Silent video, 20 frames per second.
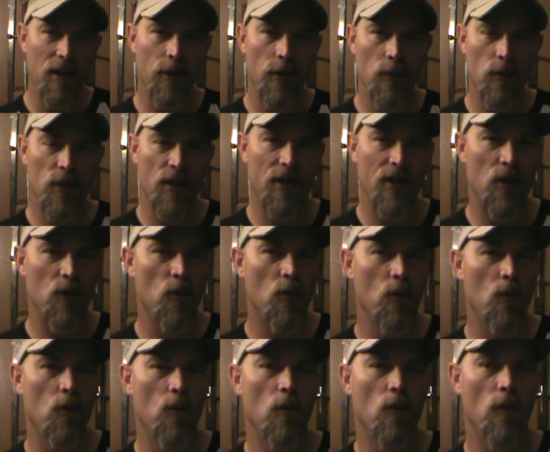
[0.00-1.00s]
used
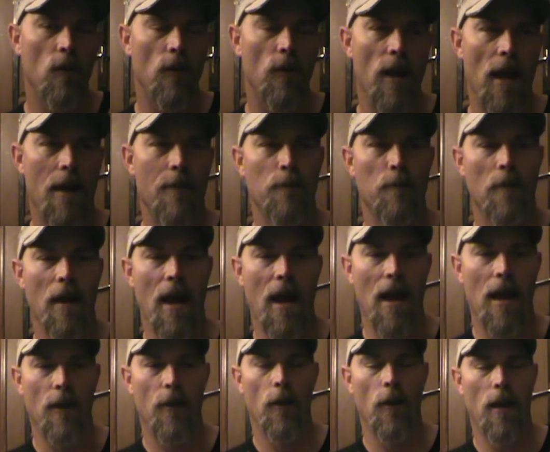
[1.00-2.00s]
to that
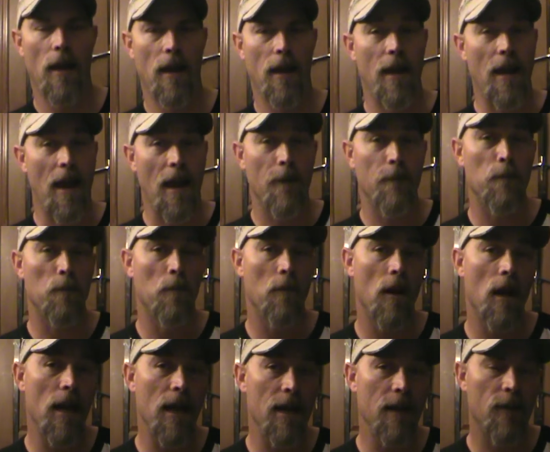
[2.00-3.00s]
math and that
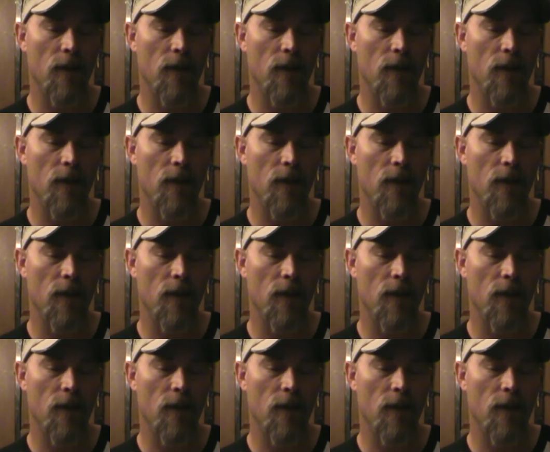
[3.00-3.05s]
mind